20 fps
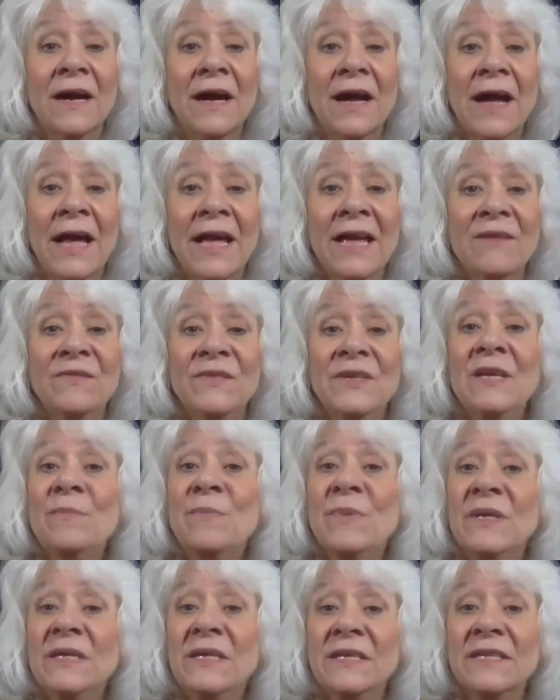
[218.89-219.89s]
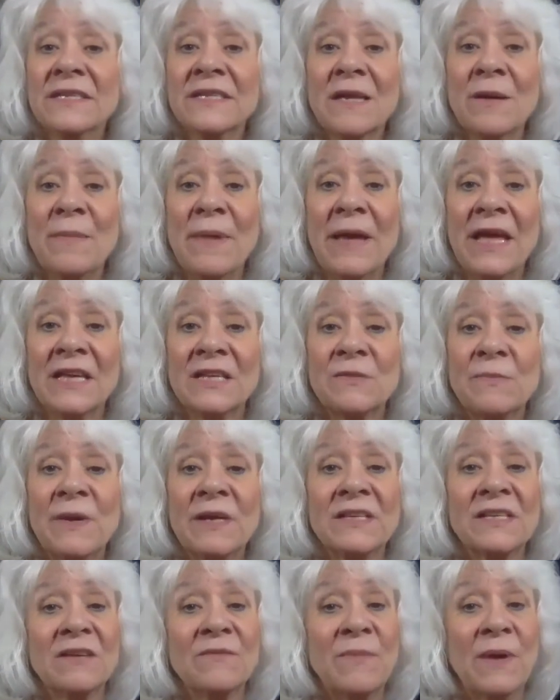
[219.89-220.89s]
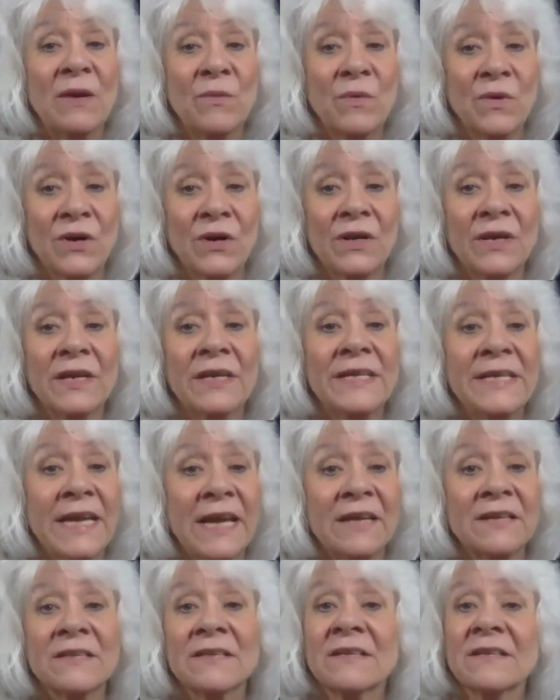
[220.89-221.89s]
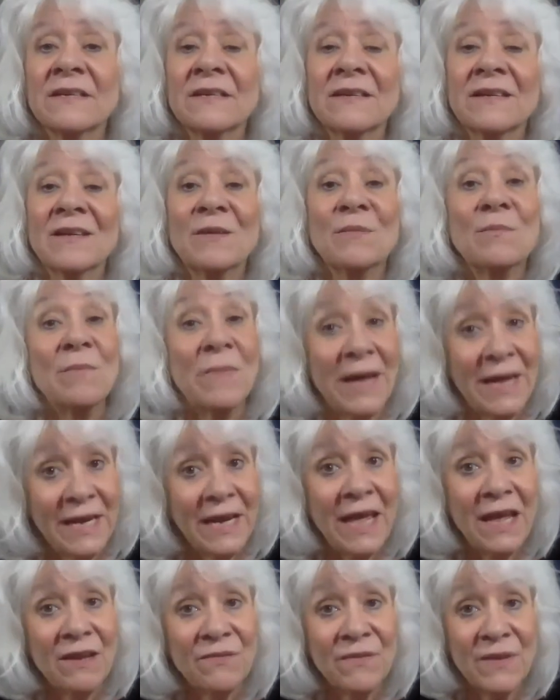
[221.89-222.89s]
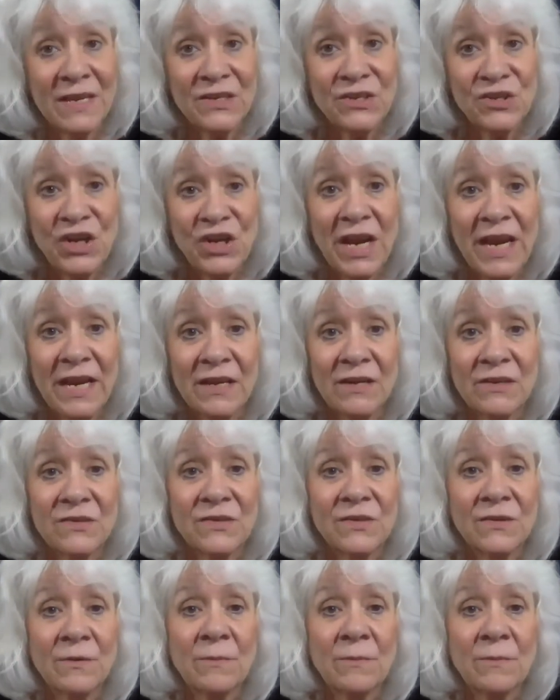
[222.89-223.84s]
I have deepened in some aspects of my work, and yes, my life has changed.